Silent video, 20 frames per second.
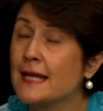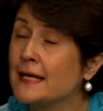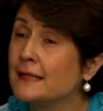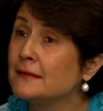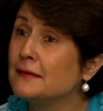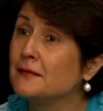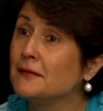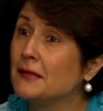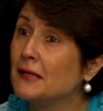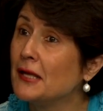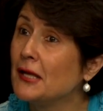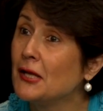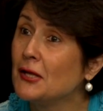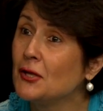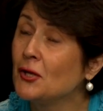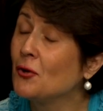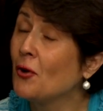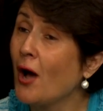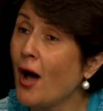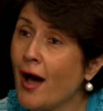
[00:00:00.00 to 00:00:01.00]
that,
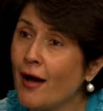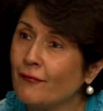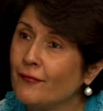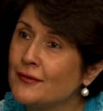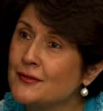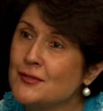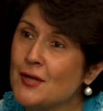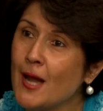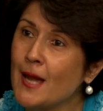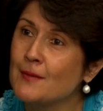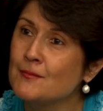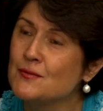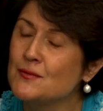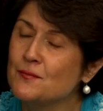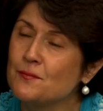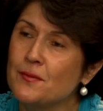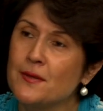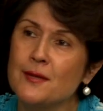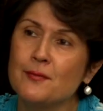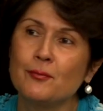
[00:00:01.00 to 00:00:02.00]
you know, oftentimes
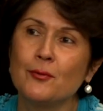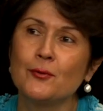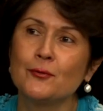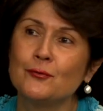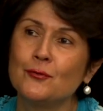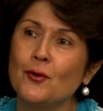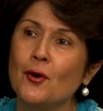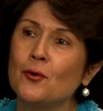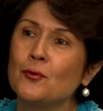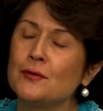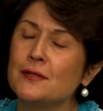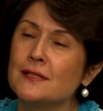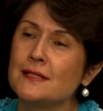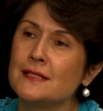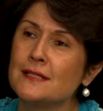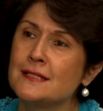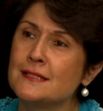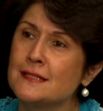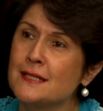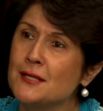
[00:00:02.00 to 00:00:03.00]
people don't
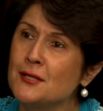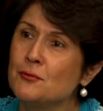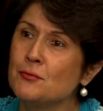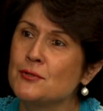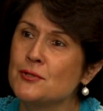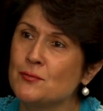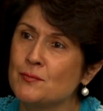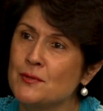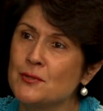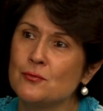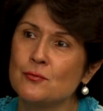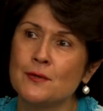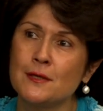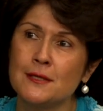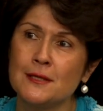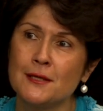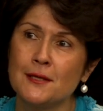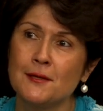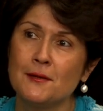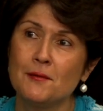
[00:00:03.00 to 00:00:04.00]
distinguish
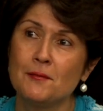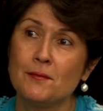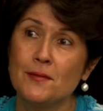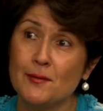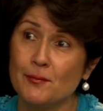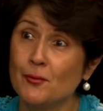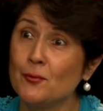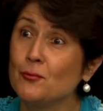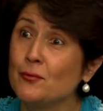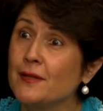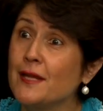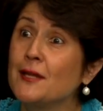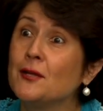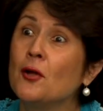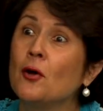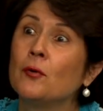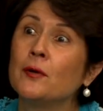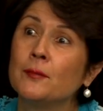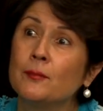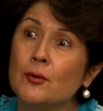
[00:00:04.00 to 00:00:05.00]
between people who they
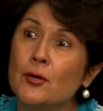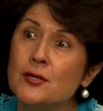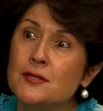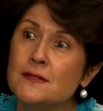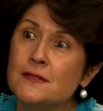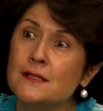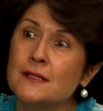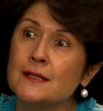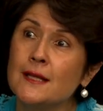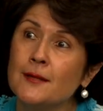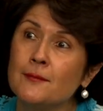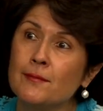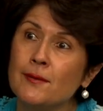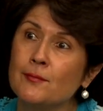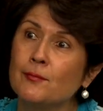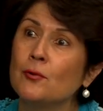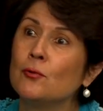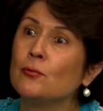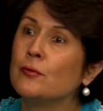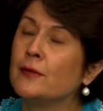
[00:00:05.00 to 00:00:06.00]
know in person and
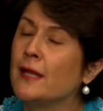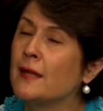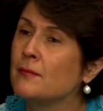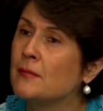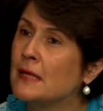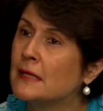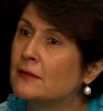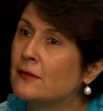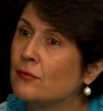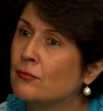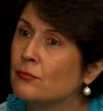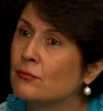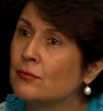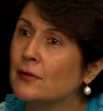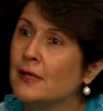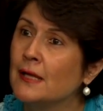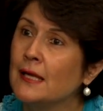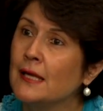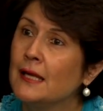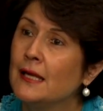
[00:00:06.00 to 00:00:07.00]
people who they meet through
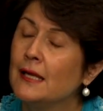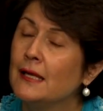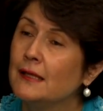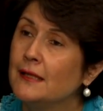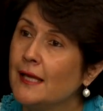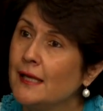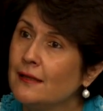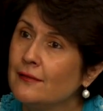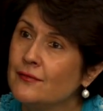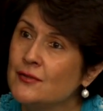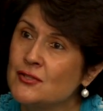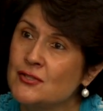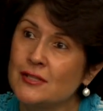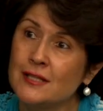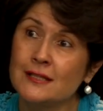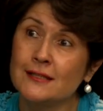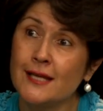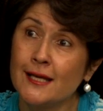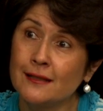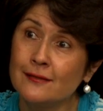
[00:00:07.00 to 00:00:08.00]
television.
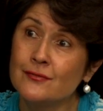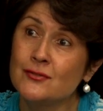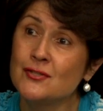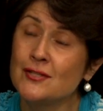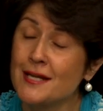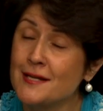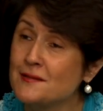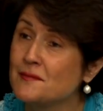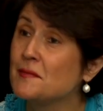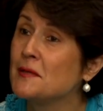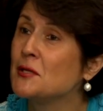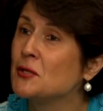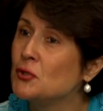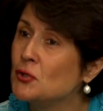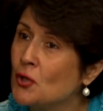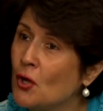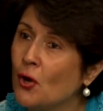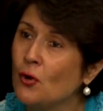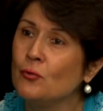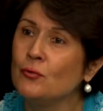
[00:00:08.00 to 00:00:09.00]
And television has
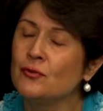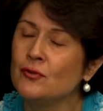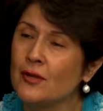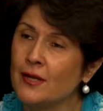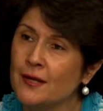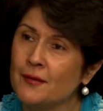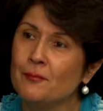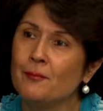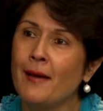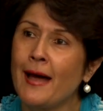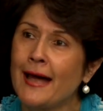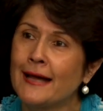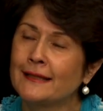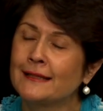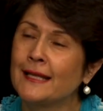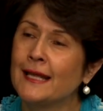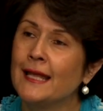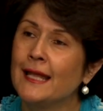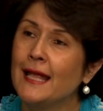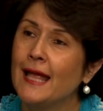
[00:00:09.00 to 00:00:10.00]
been known to
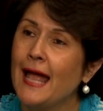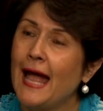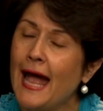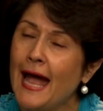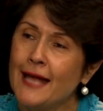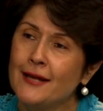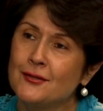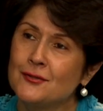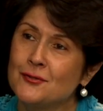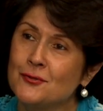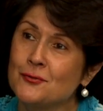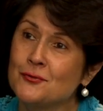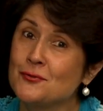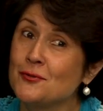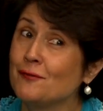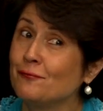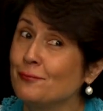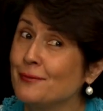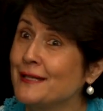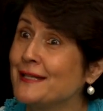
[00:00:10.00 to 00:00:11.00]
impact attitudes.
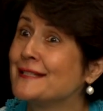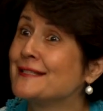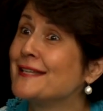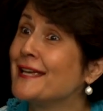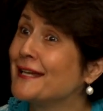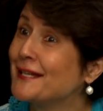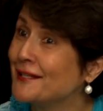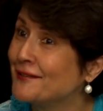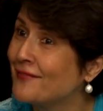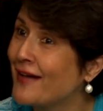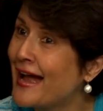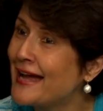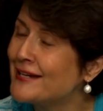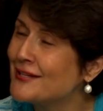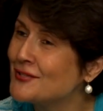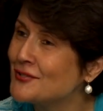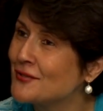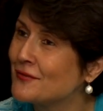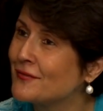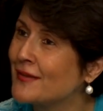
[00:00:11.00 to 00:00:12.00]
So if we can take
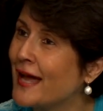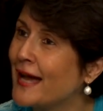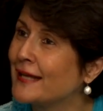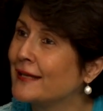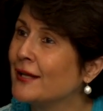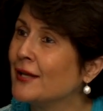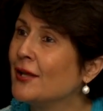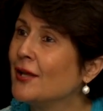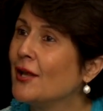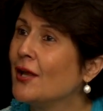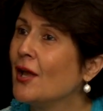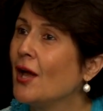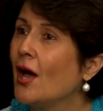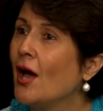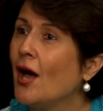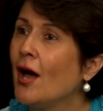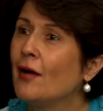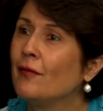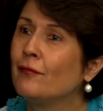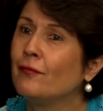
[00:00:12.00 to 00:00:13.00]
advantage of that,
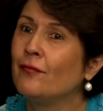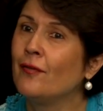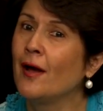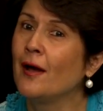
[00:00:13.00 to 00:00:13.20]
of